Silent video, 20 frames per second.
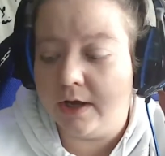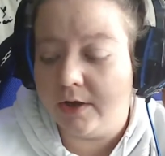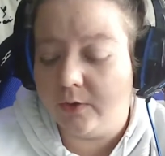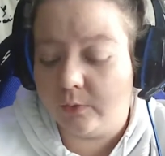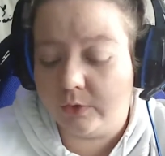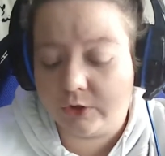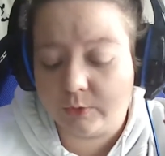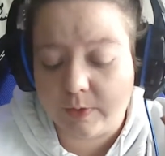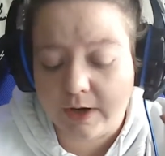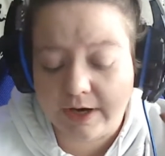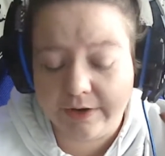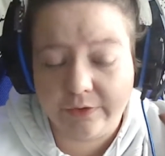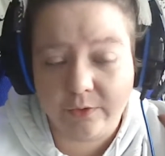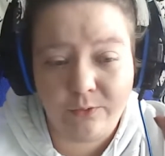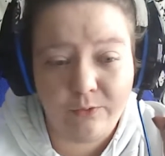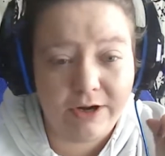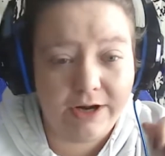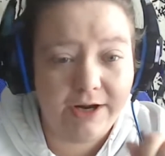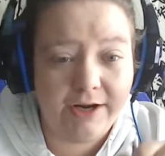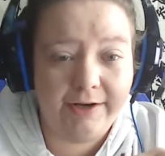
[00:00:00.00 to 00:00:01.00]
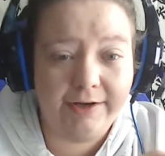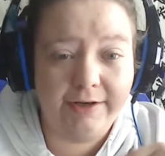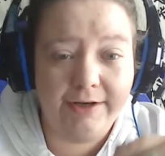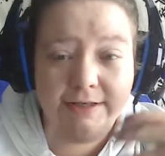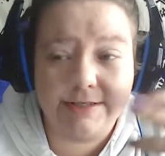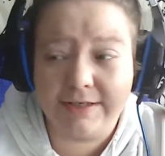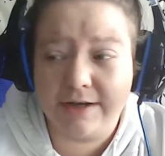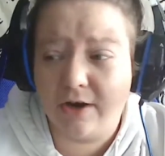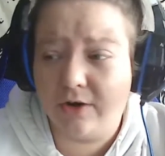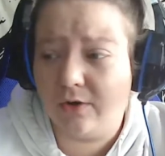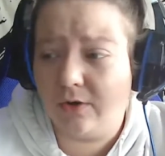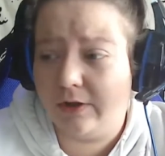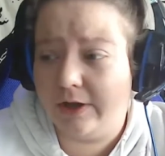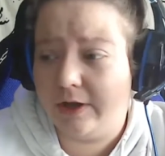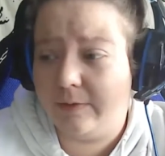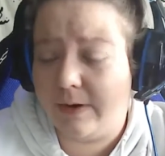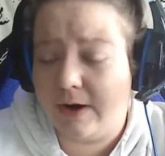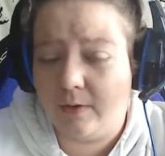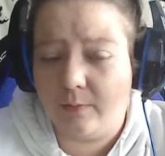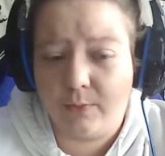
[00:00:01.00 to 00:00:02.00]
Which, by the way, it's not only
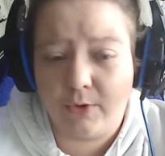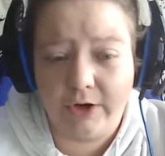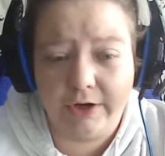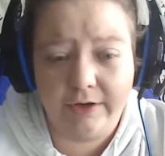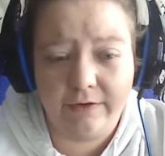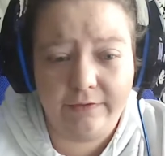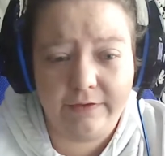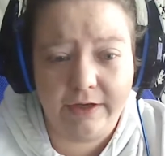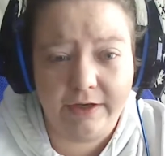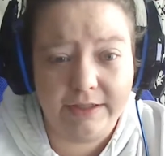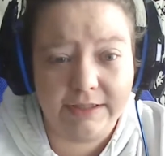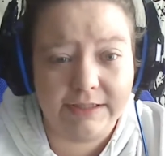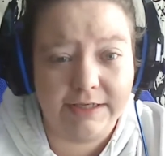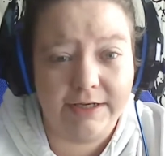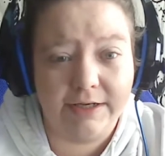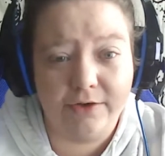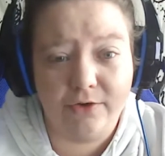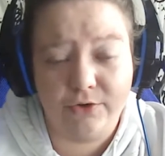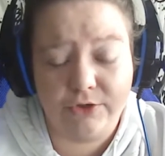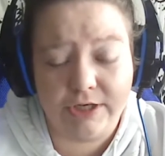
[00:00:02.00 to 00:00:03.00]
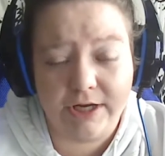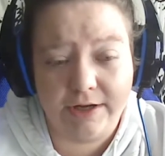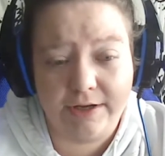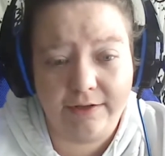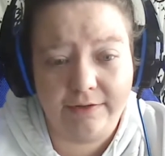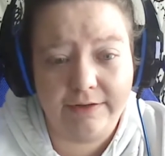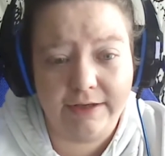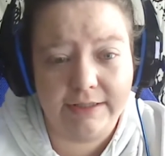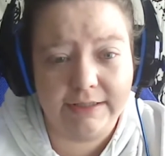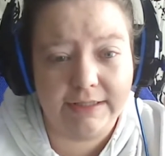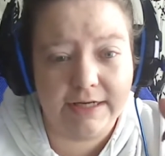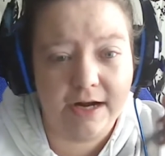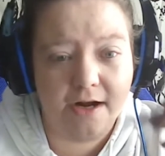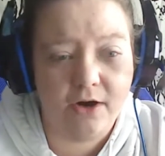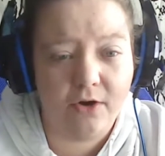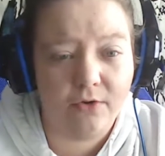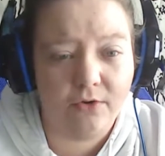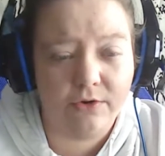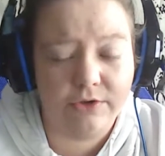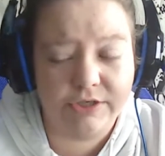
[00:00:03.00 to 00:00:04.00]
about bringing things in or taking things
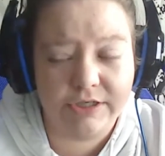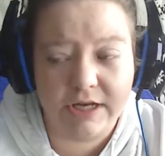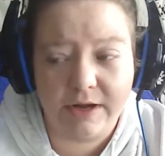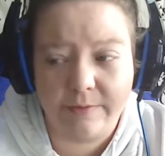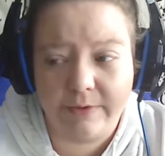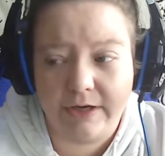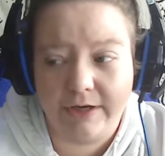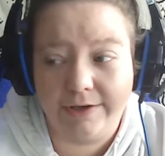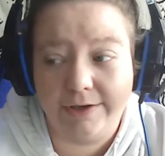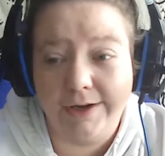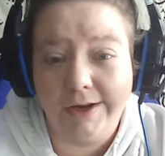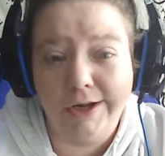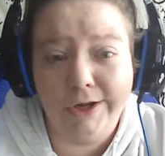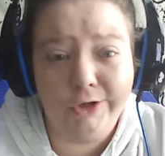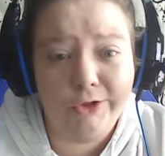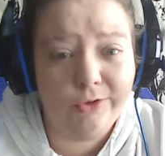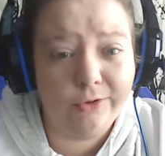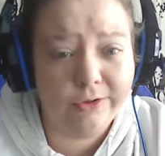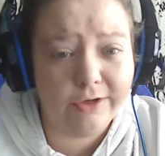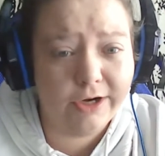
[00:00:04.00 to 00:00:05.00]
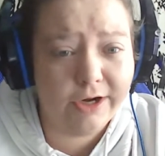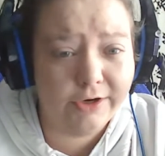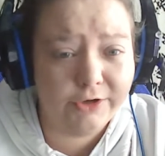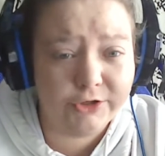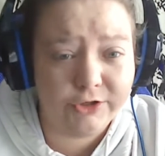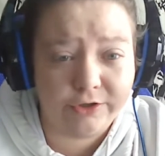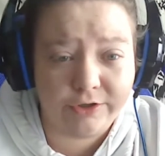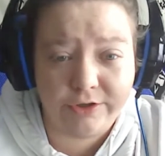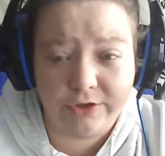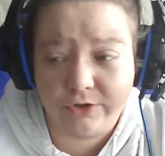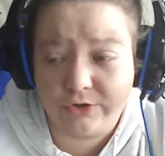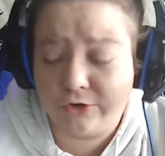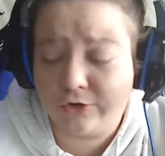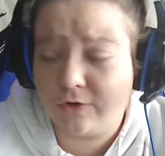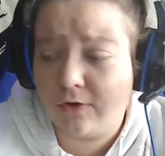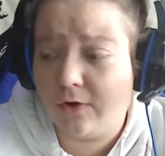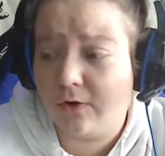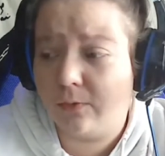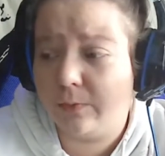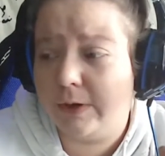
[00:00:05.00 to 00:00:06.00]
out or summoning. You can actually
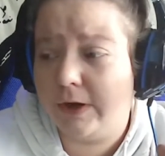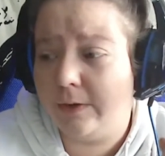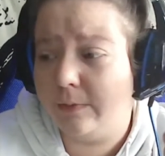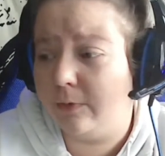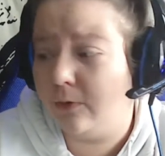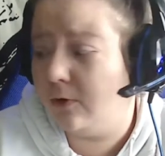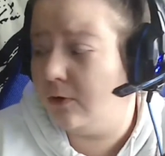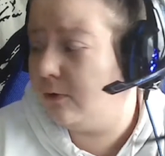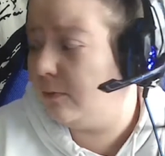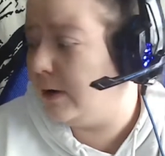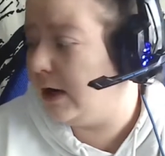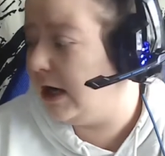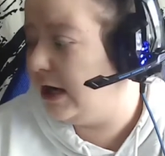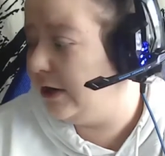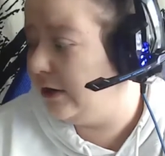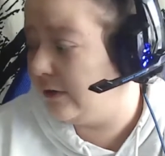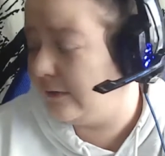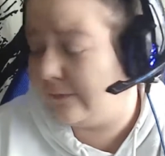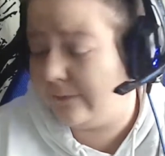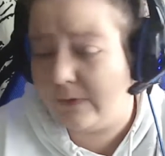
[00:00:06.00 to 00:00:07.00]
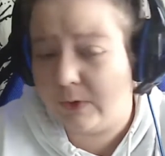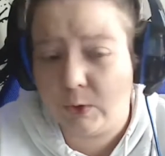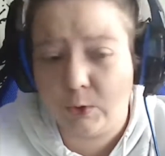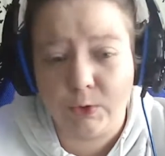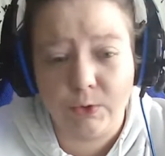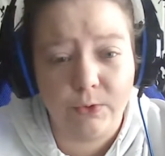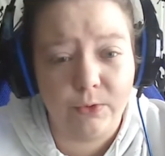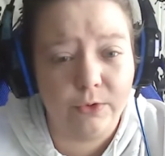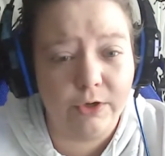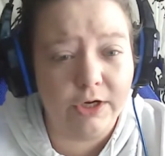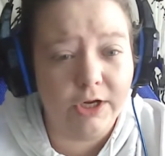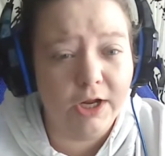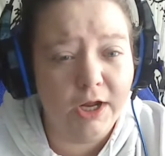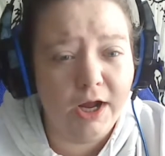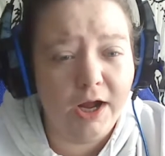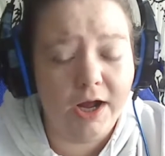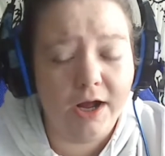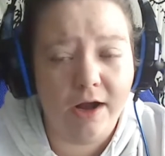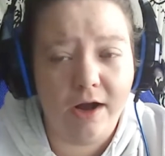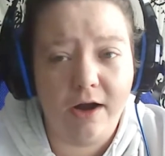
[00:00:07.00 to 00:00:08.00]
control people by your food
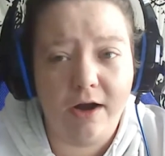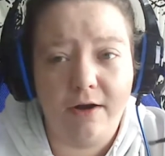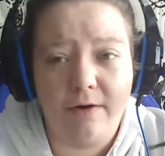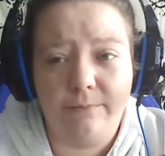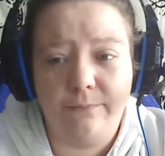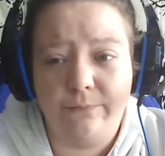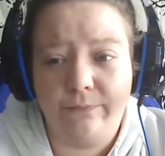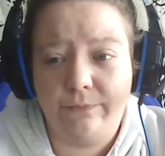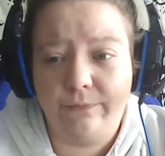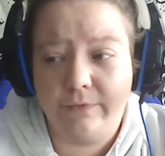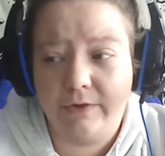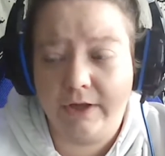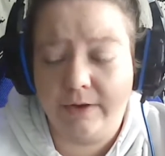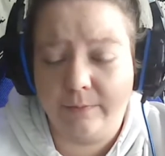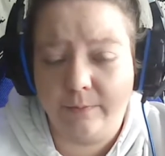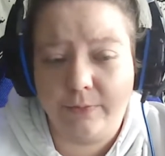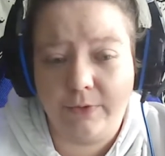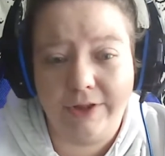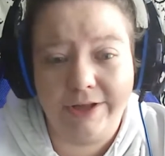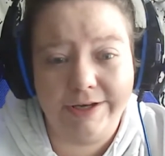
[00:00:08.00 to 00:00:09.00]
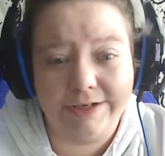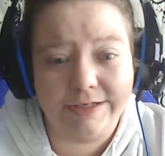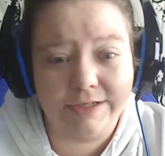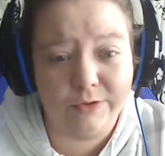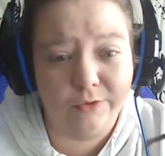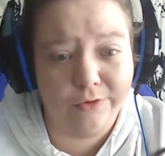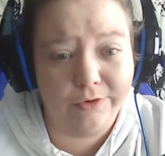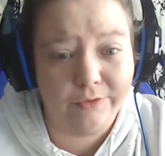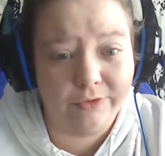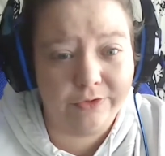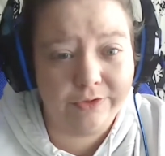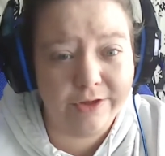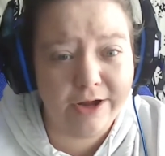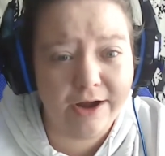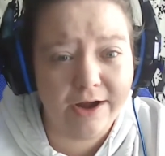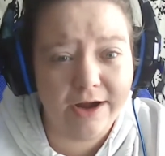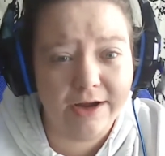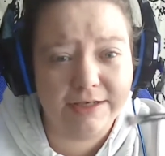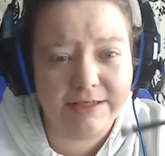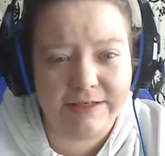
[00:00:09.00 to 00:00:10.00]
and place certain
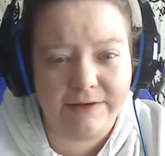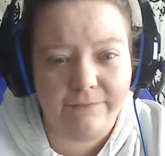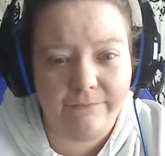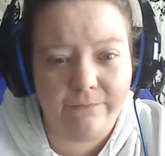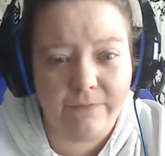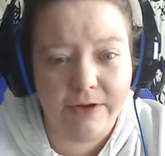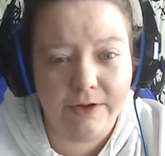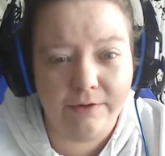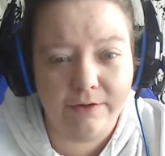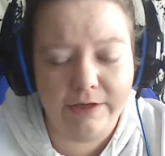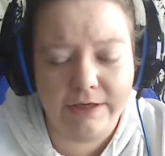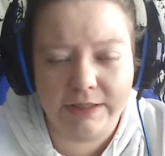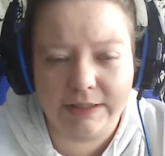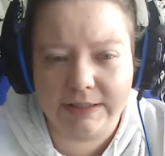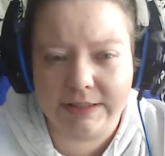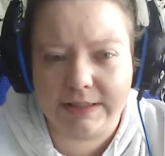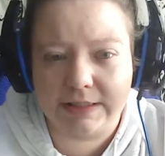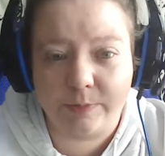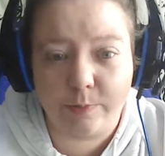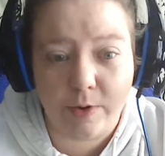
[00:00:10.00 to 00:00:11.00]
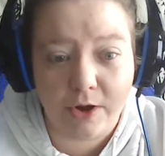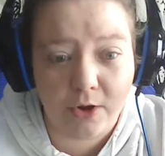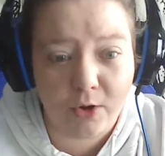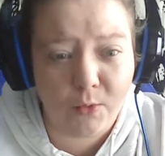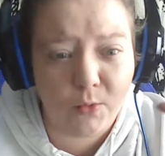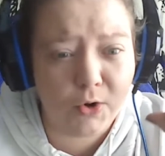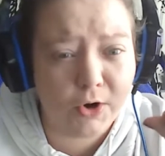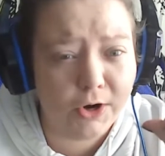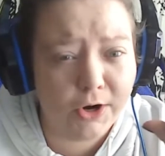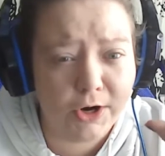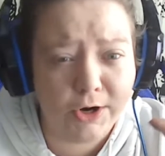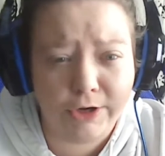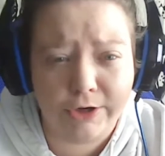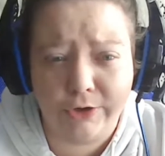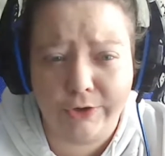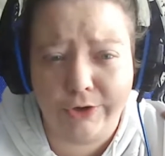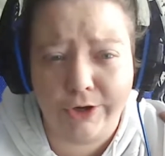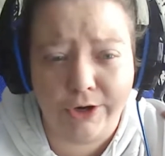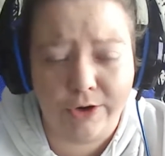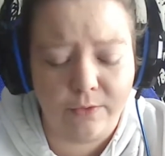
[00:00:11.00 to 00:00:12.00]
thoughts and feelings, spell work,
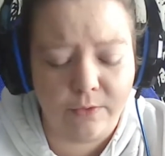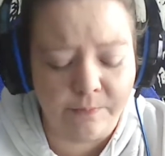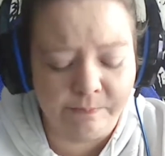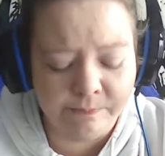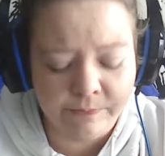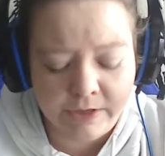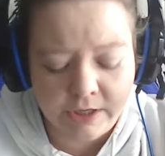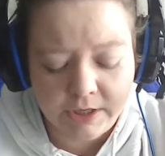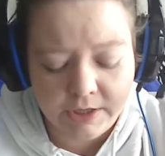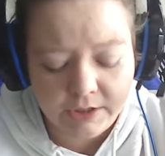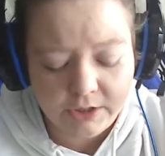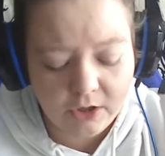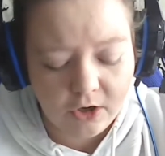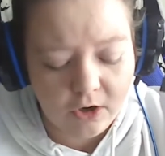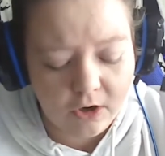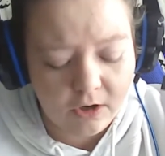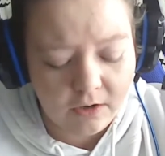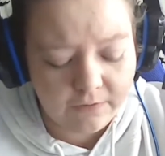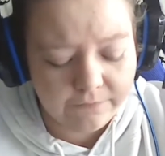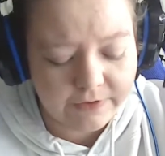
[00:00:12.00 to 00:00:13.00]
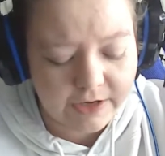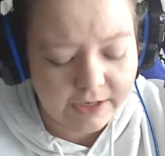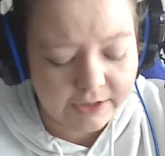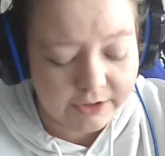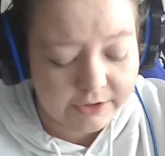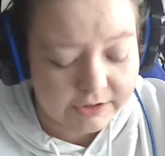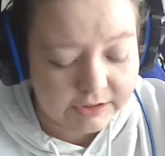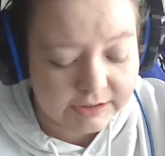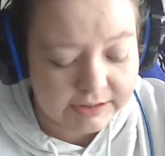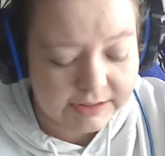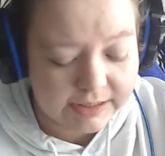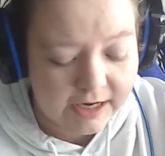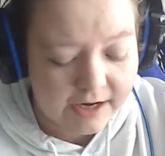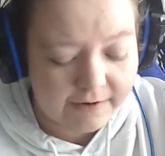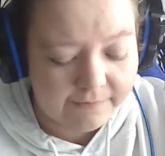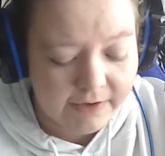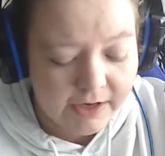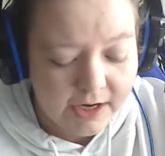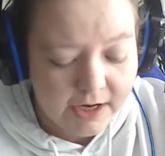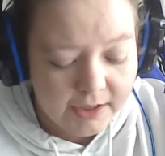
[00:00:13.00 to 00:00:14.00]
you know, all that good stuff.